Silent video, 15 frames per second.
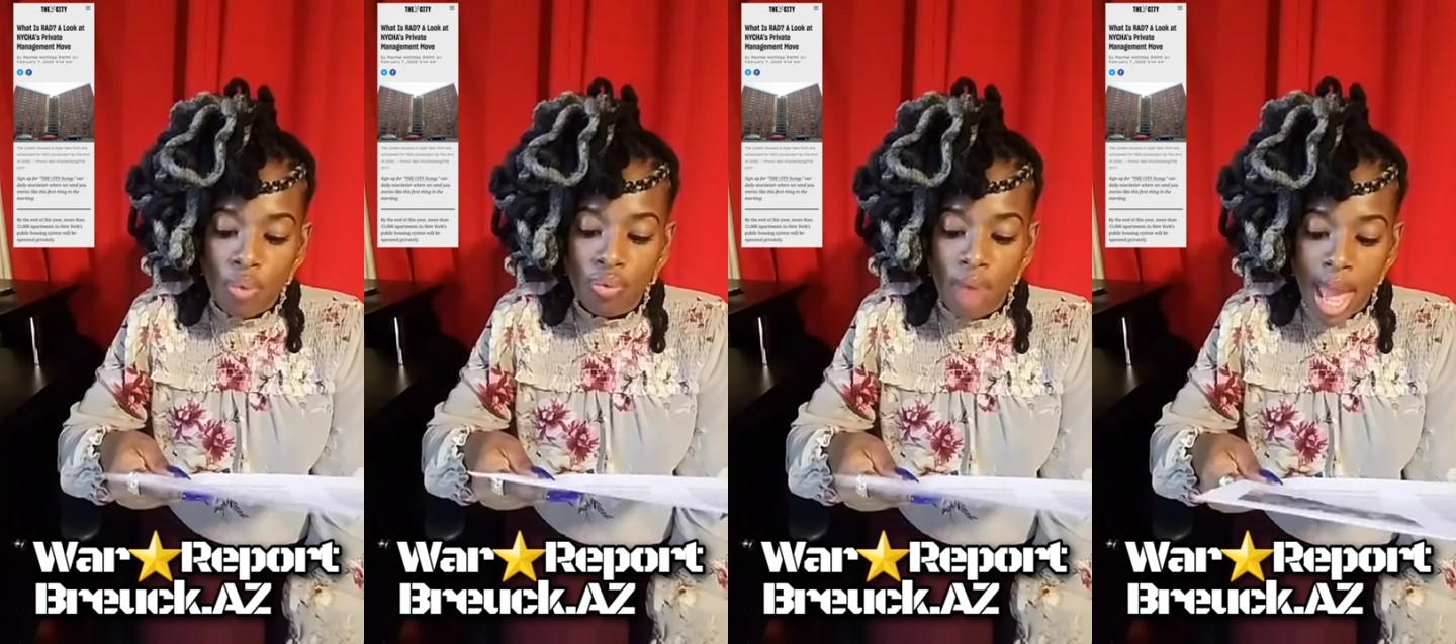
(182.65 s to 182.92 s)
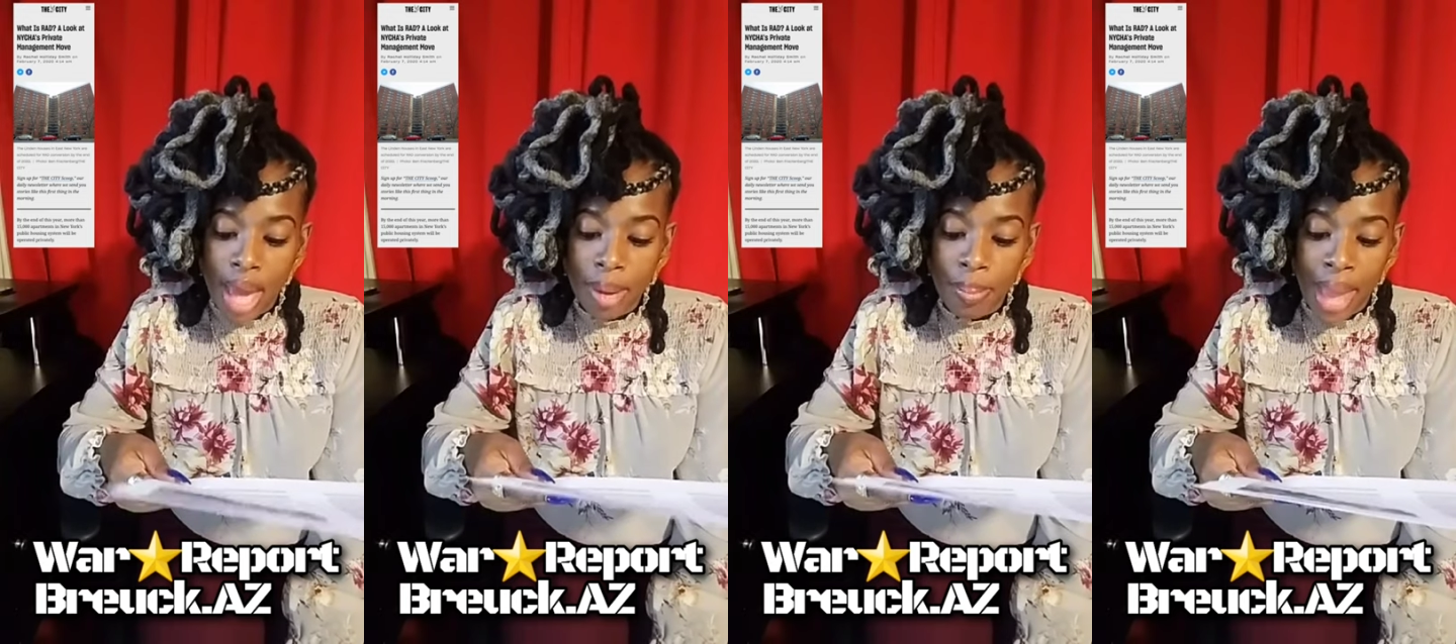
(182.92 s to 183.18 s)

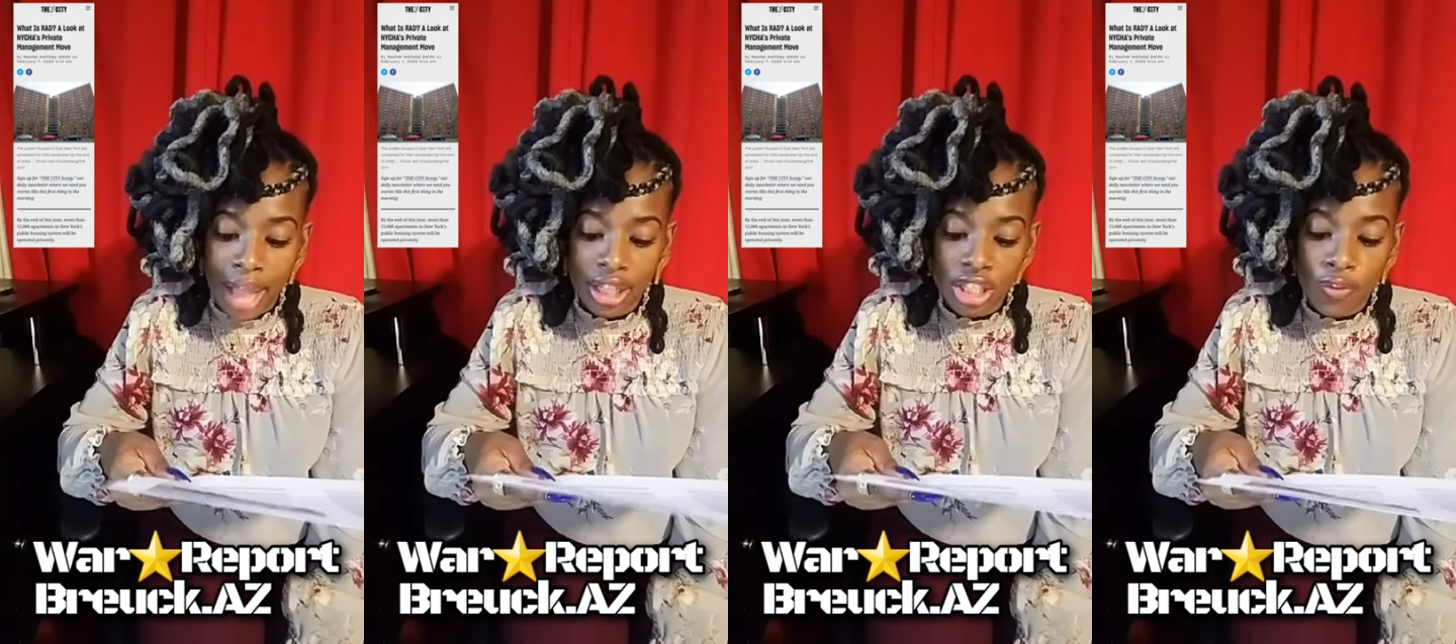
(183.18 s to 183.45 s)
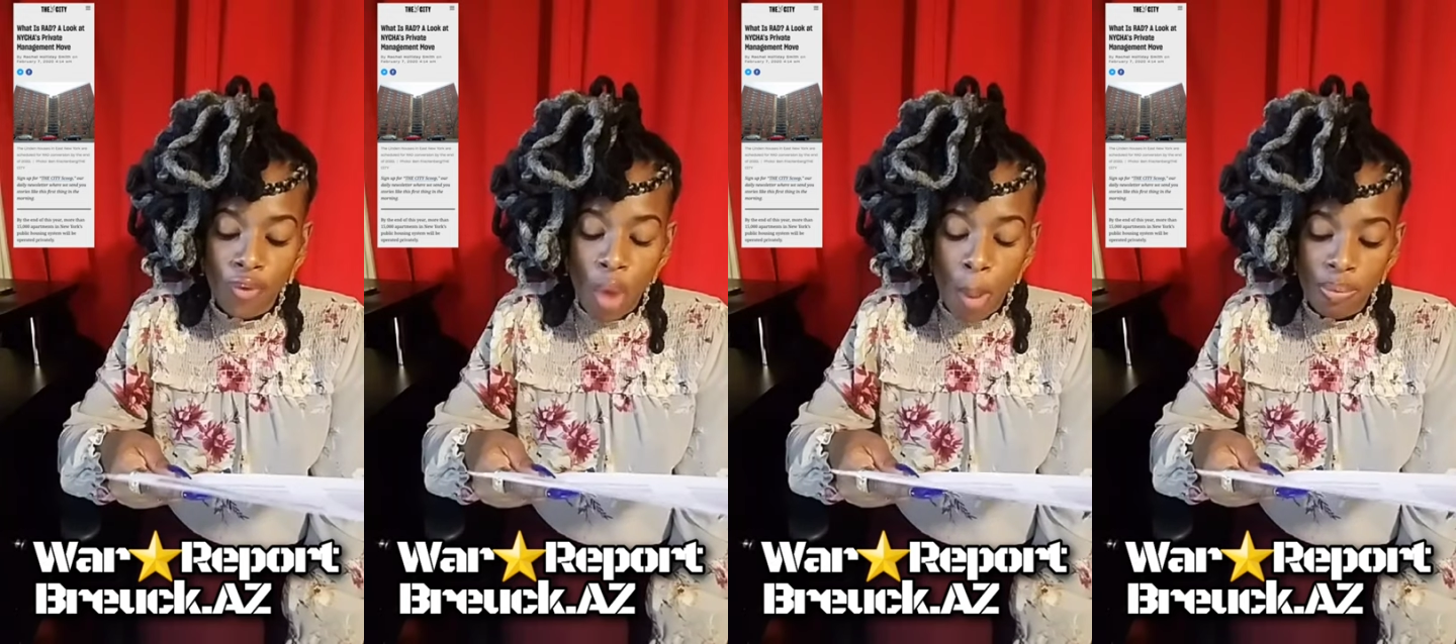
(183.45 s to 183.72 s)
RAD and
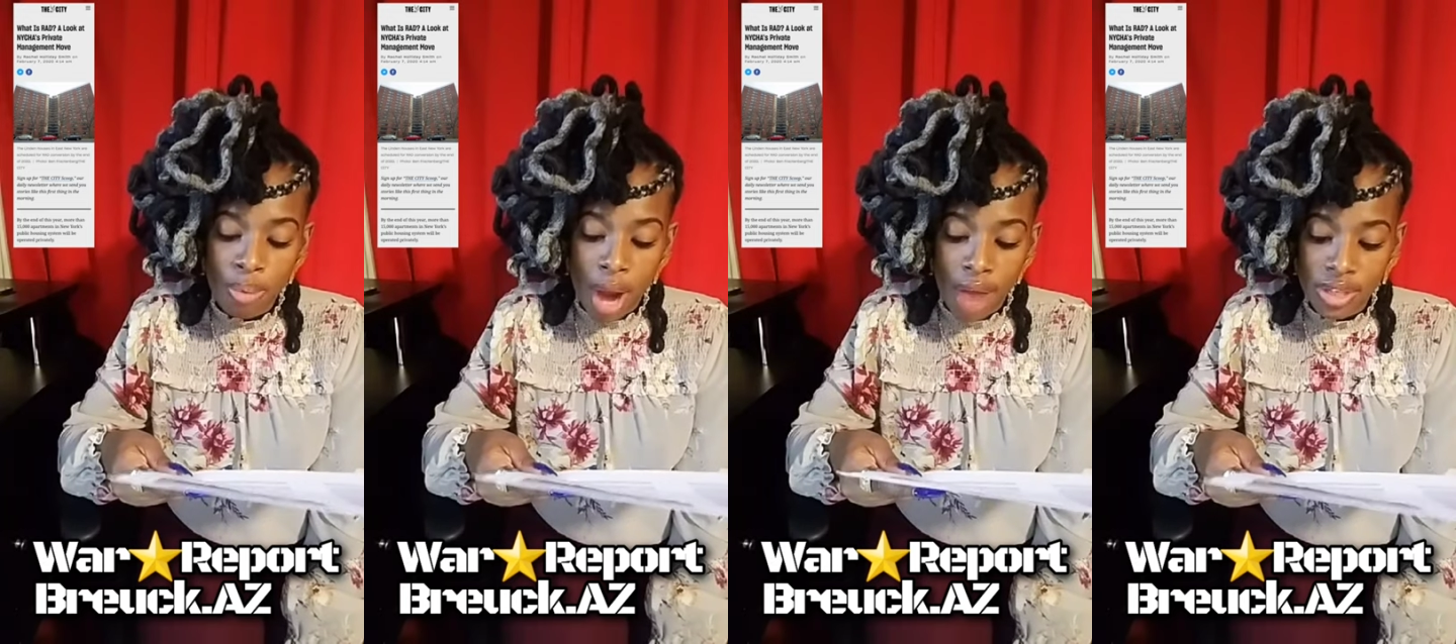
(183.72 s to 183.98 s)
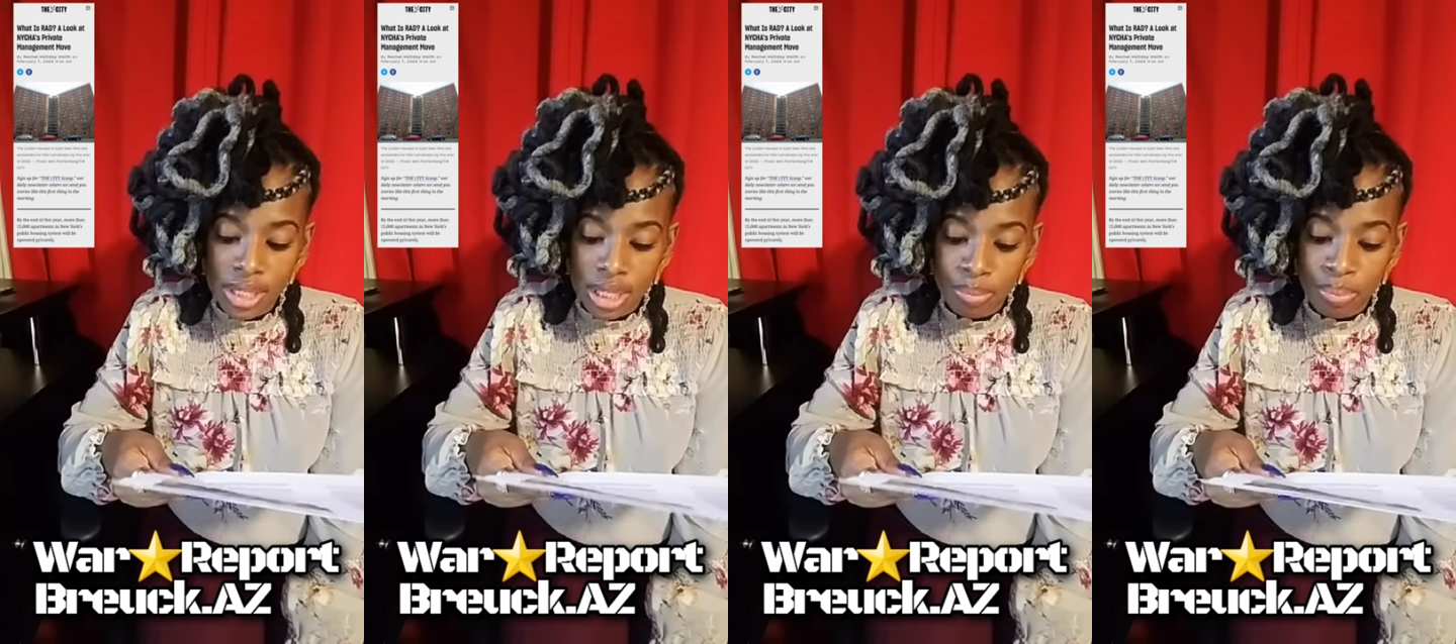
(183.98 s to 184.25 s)
PACT is a form of
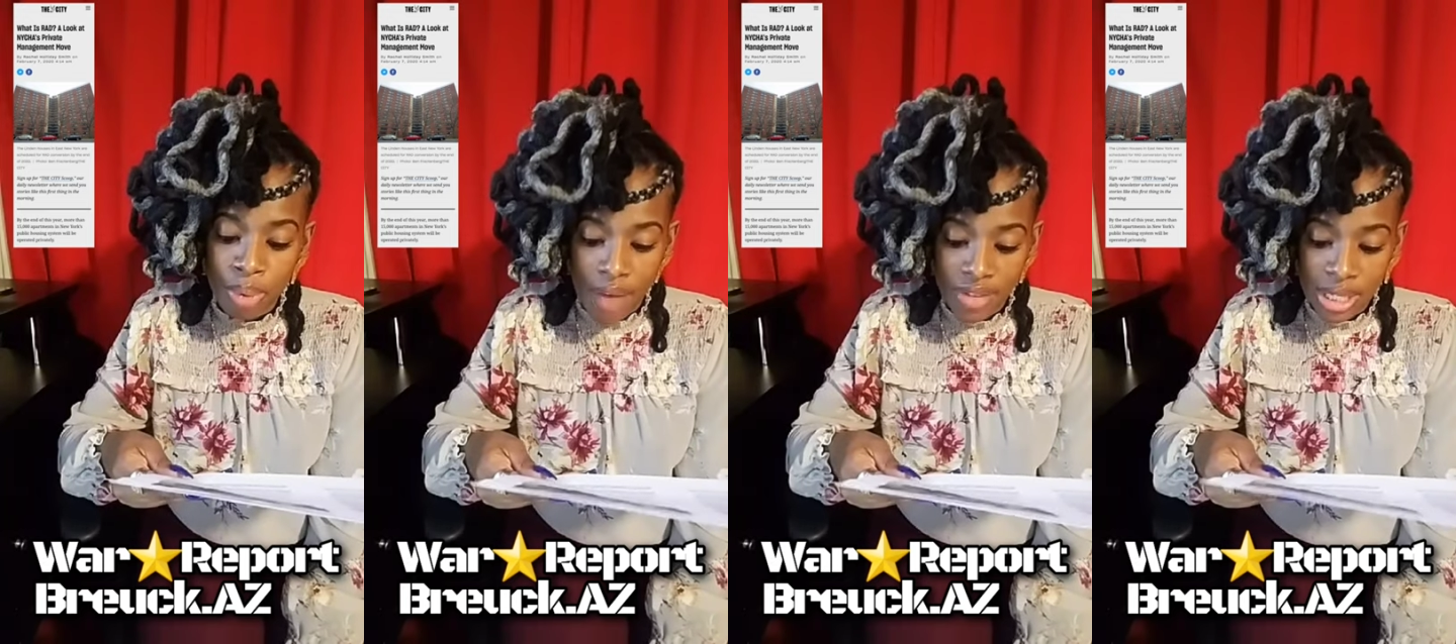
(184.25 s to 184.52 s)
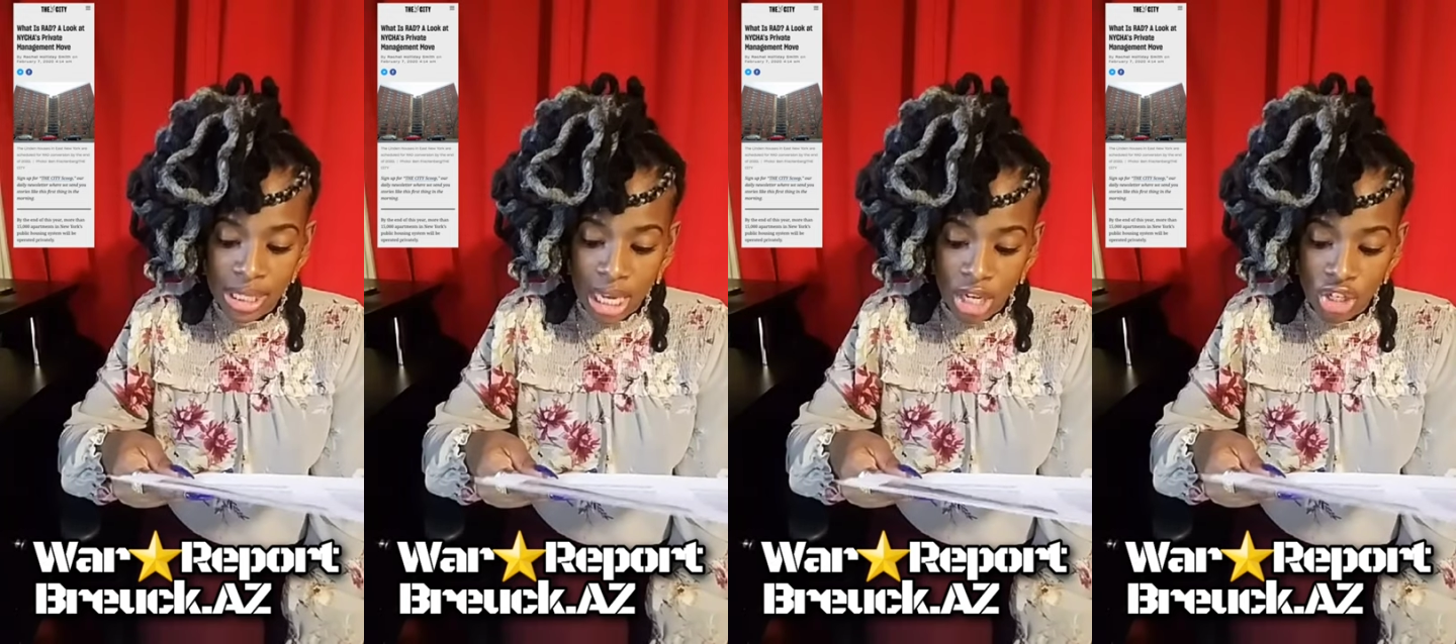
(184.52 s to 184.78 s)

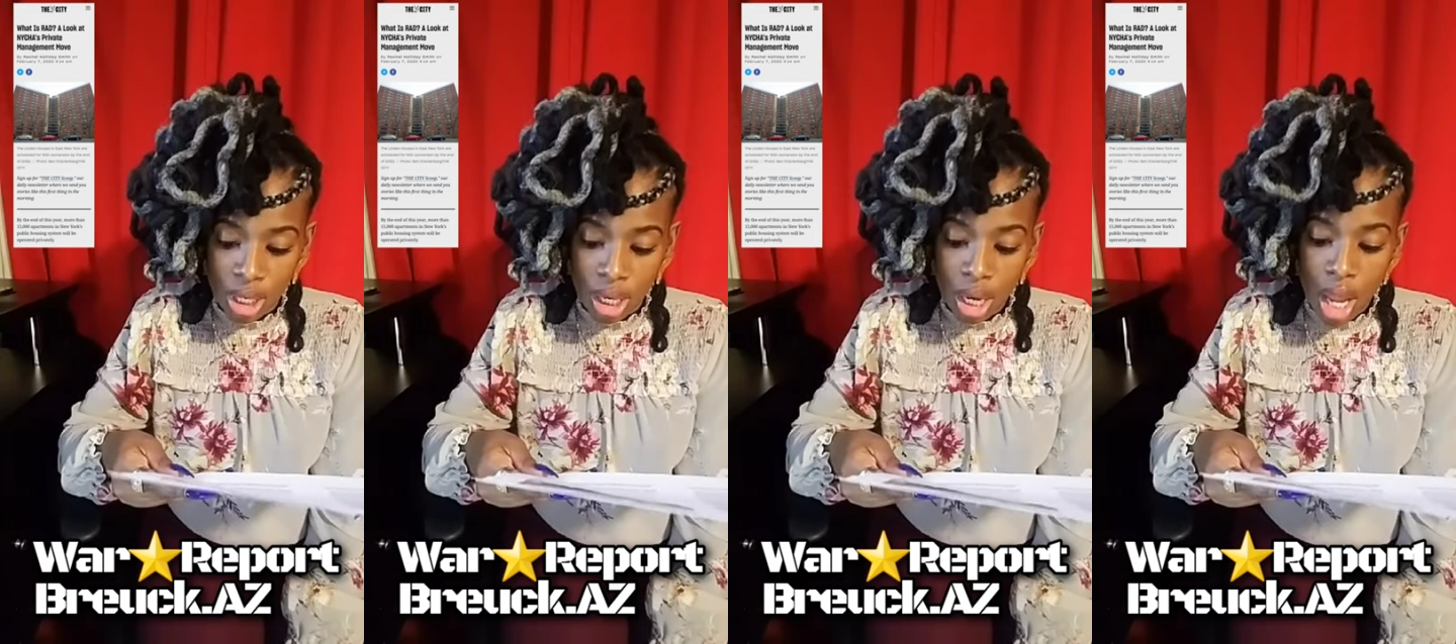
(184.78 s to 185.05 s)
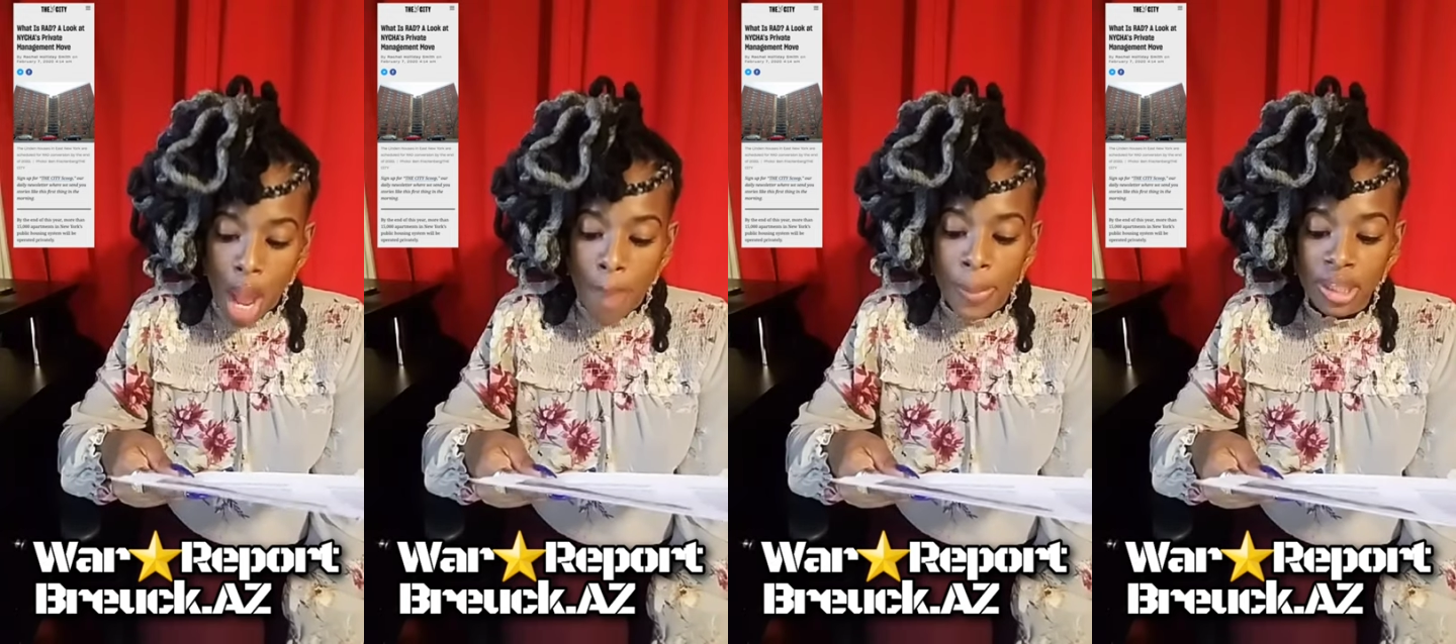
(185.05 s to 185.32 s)
privatization.